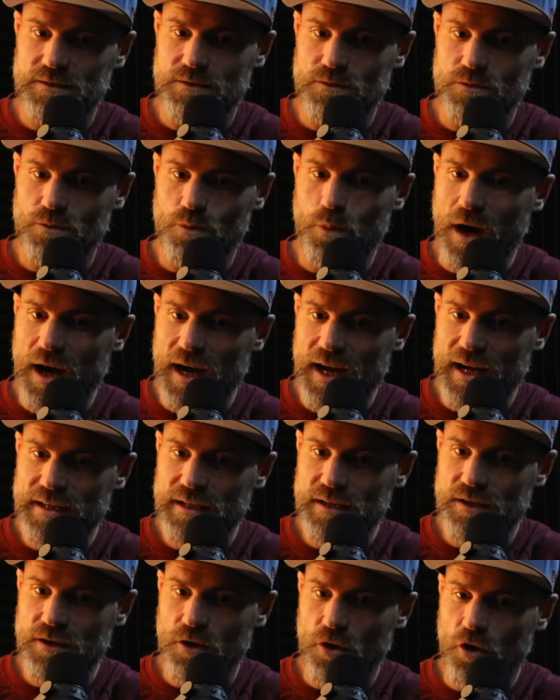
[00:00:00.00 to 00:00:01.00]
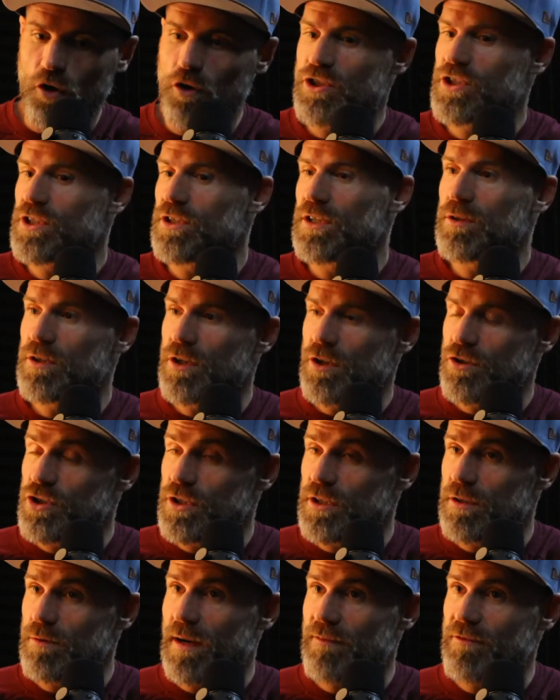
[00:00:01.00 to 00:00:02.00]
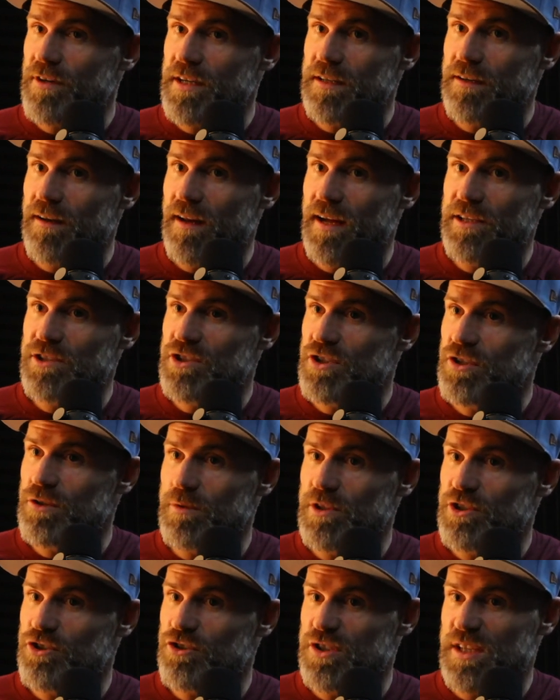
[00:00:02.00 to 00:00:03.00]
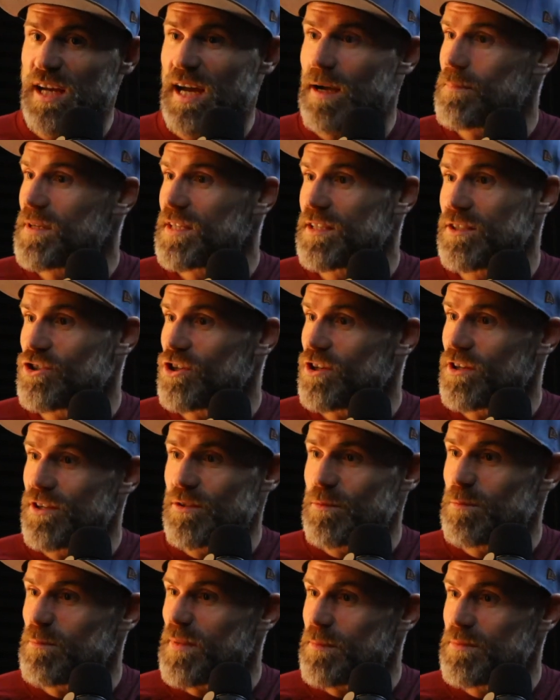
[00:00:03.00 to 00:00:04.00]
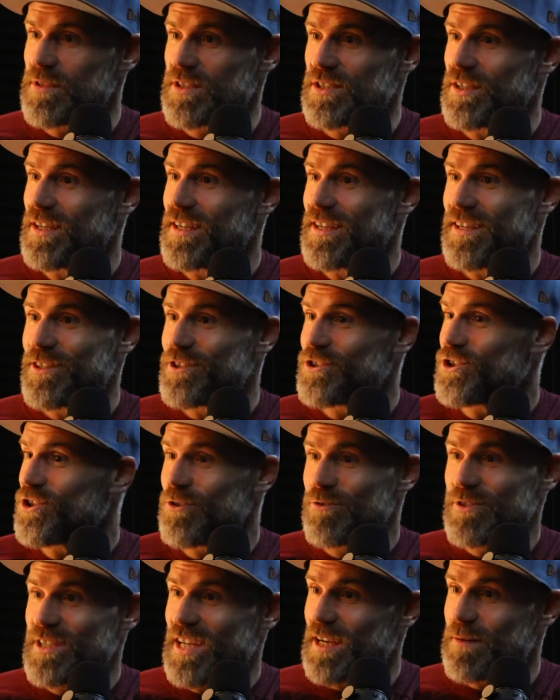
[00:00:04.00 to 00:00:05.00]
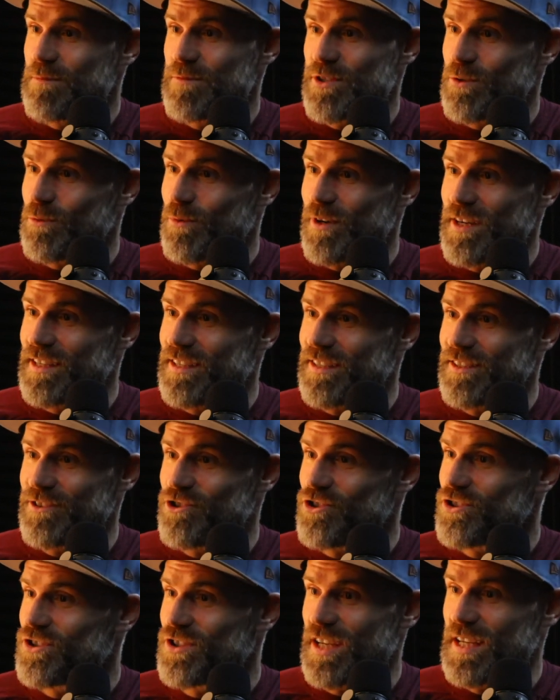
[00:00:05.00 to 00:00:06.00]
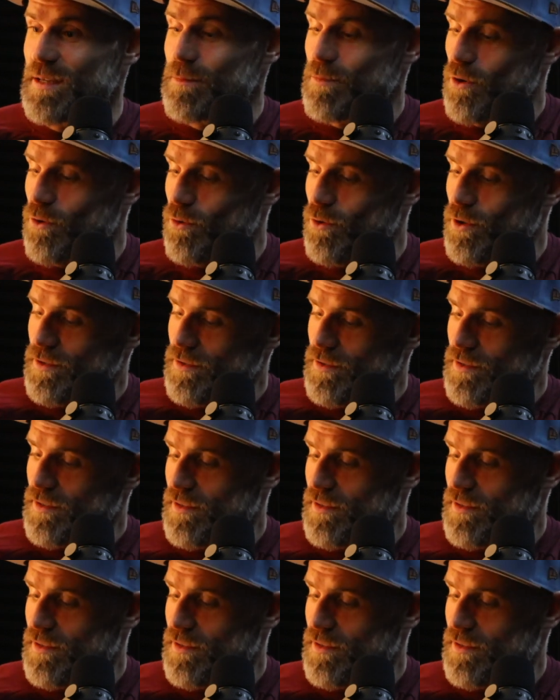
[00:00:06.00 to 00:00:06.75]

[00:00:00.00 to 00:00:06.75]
why? Or do you have any clients who are just happy to turn up maybe 2 times a week and just keep going?